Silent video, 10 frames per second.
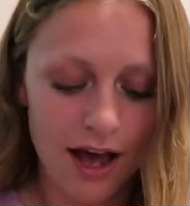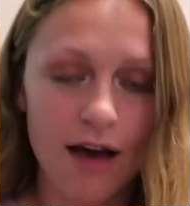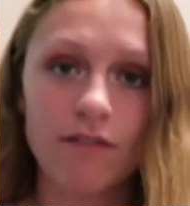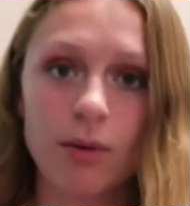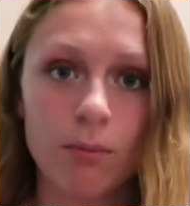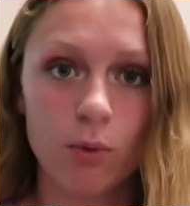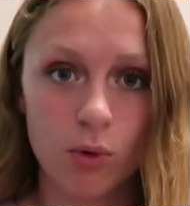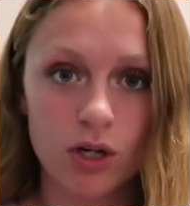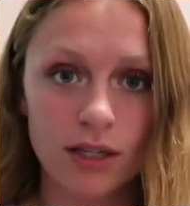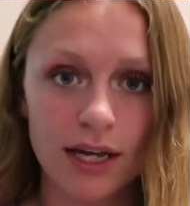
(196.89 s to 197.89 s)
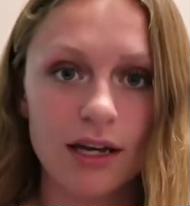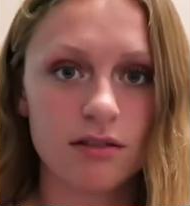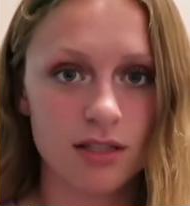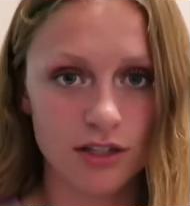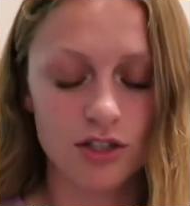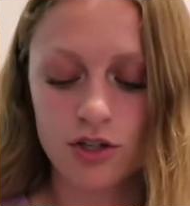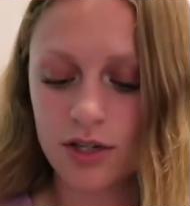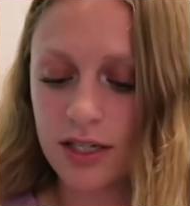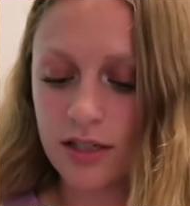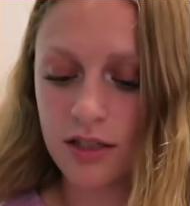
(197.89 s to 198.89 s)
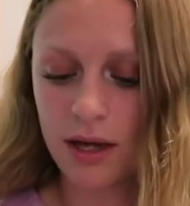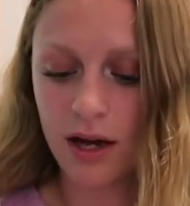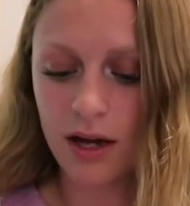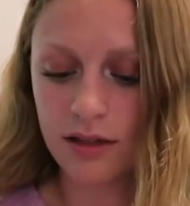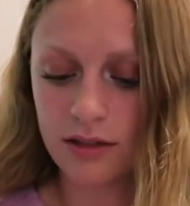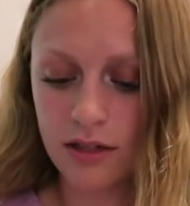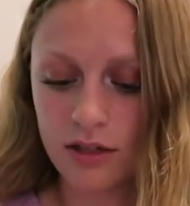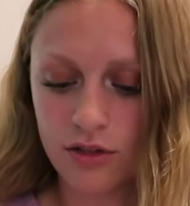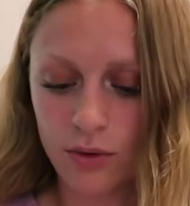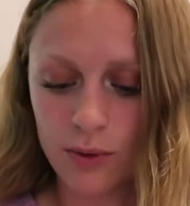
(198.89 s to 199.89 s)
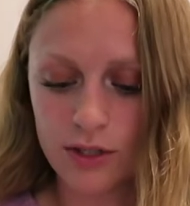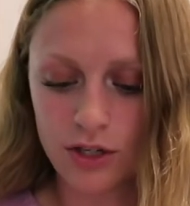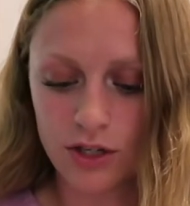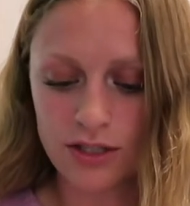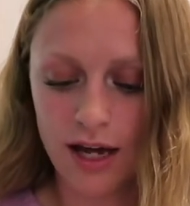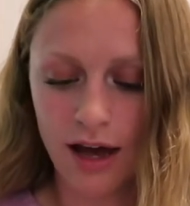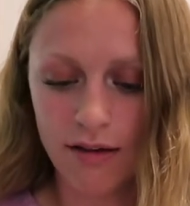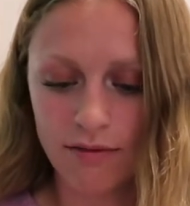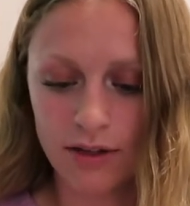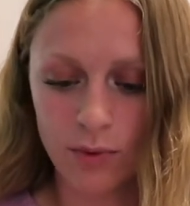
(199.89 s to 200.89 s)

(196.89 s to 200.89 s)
having more like sunscreens because it is always good to have